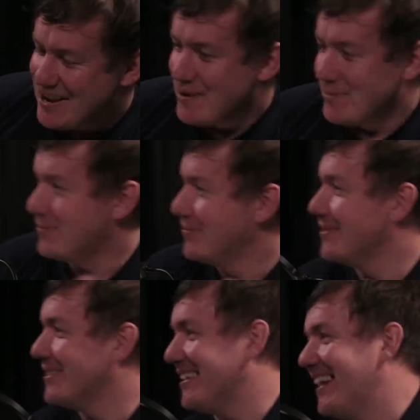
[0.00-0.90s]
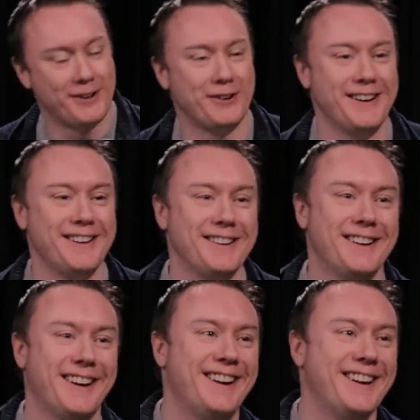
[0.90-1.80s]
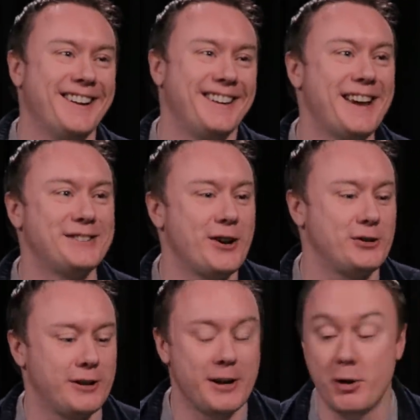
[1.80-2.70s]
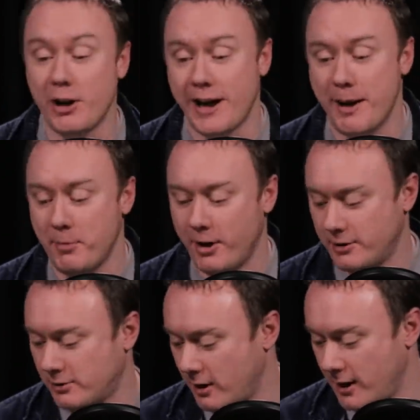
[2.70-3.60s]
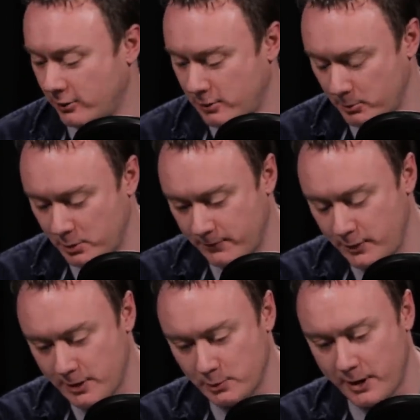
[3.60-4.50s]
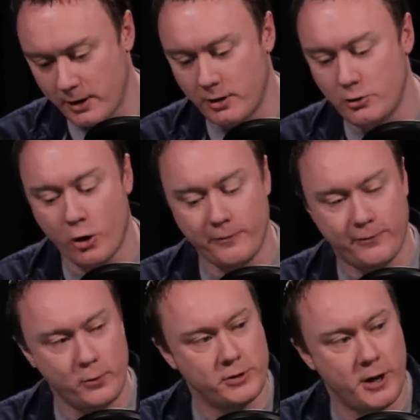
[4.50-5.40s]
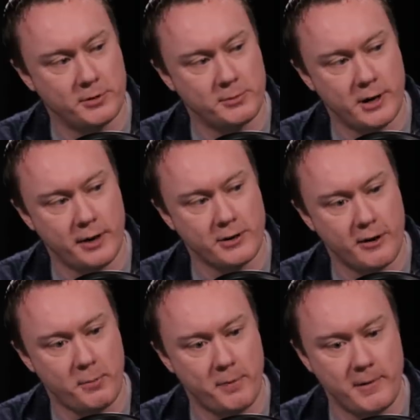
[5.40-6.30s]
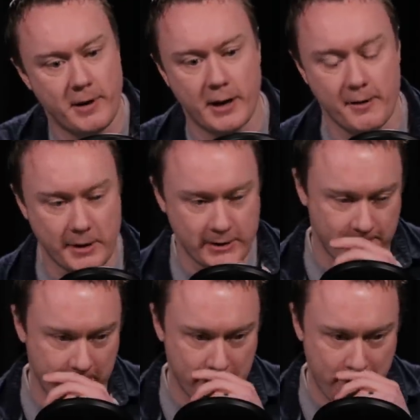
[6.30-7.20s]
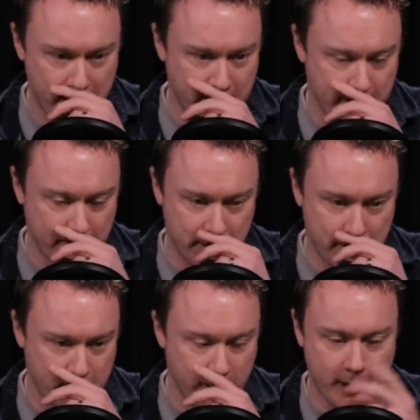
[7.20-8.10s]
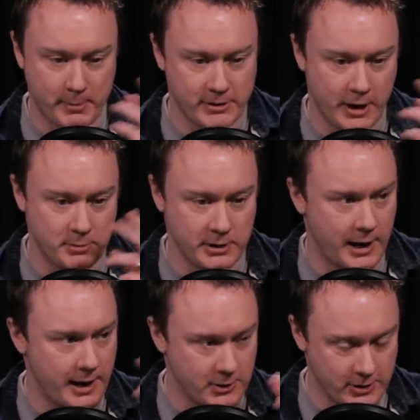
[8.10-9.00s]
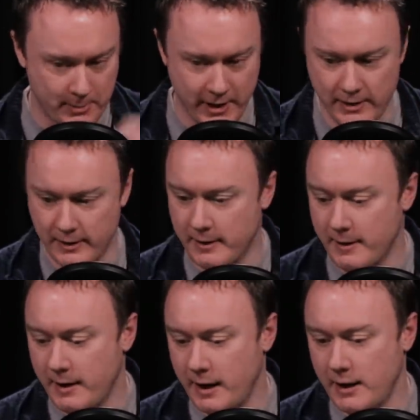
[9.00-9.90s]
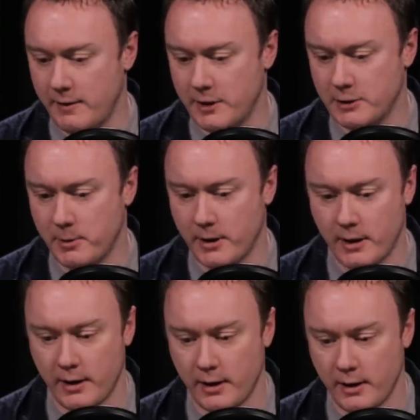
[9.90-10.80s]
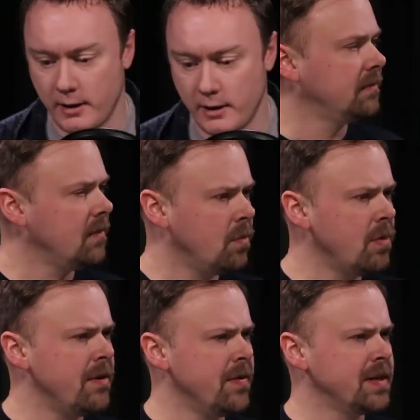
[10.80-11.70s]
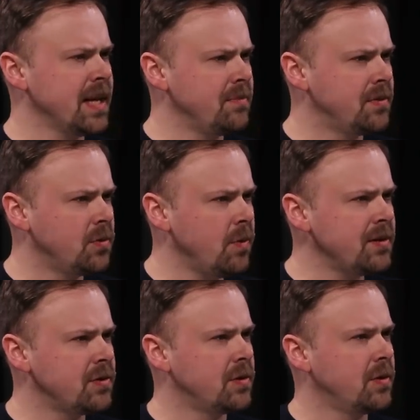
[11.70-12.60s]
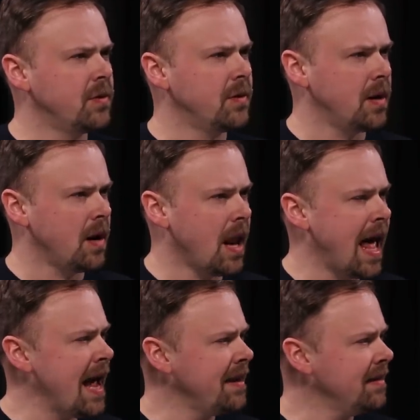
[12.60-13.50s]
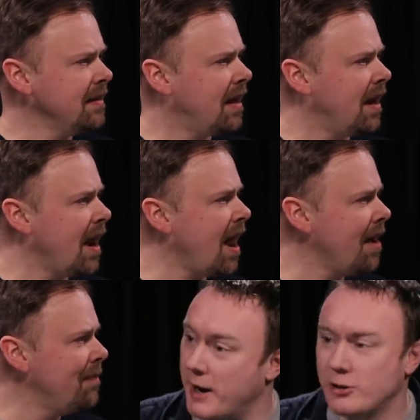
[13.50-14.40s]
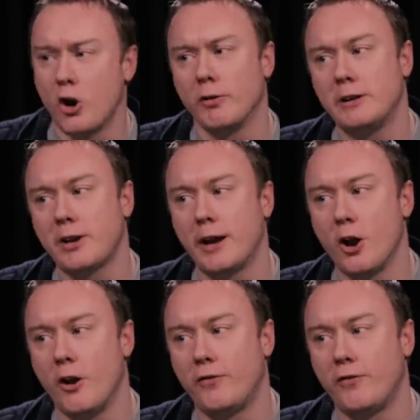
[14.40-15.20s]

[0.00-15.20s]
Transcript: you, yeah, yeah. Uh, yes, I, I am. I, I, yeah, I stream on Twitch a few times a week. I'm not full time because I'm doing other stuff, but I've been lucky. I've managed to fit it around other stuff. So I do it a couple of times at like lunchtime and then yeah. in the evenings. But uh, we're in the same Twitch clan. We're a little Twitch club? gang, aren't we? It's not really taken off.